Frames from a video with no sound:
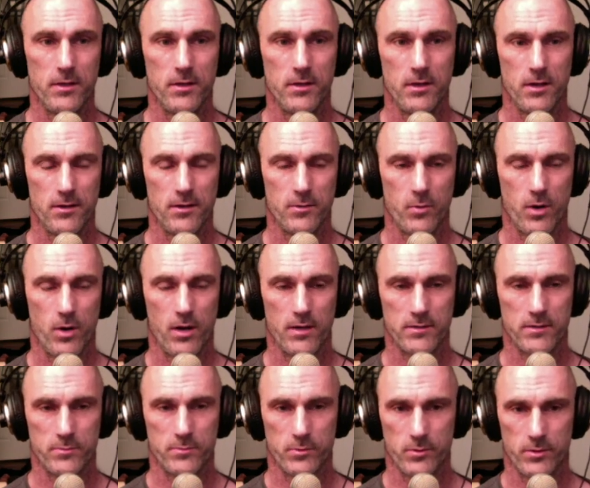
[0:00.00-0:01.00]
Otherwise,
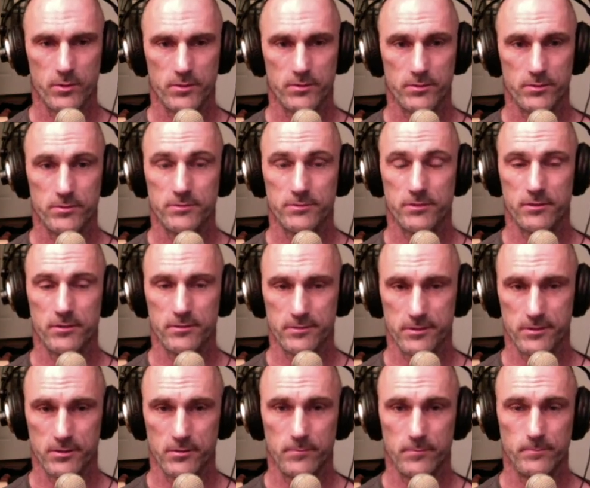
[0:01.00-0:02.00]
we're going to start at
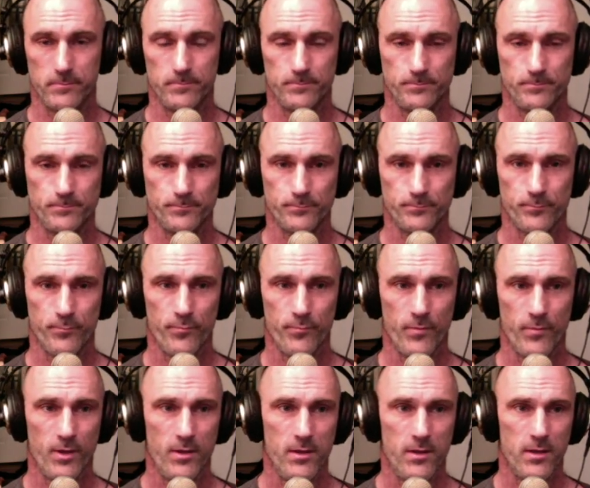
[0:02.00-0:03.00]
0.
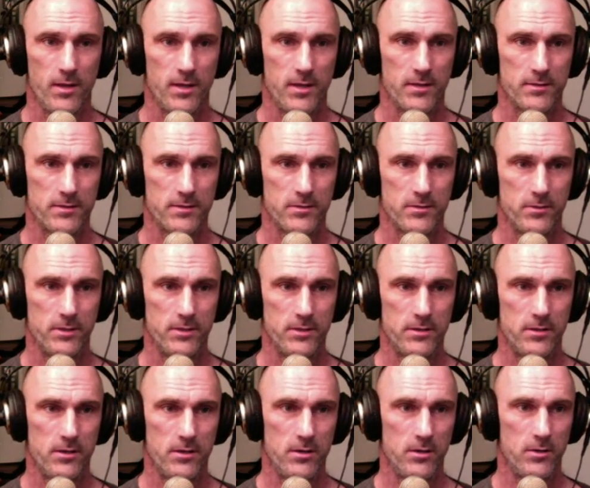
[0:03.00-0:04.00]
And so in
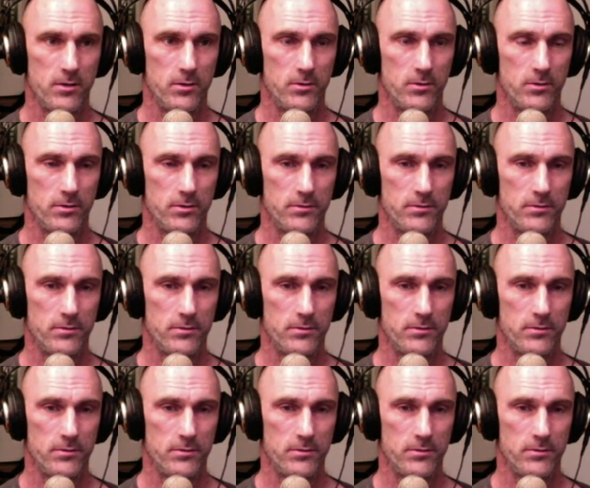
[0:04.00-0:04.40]
code,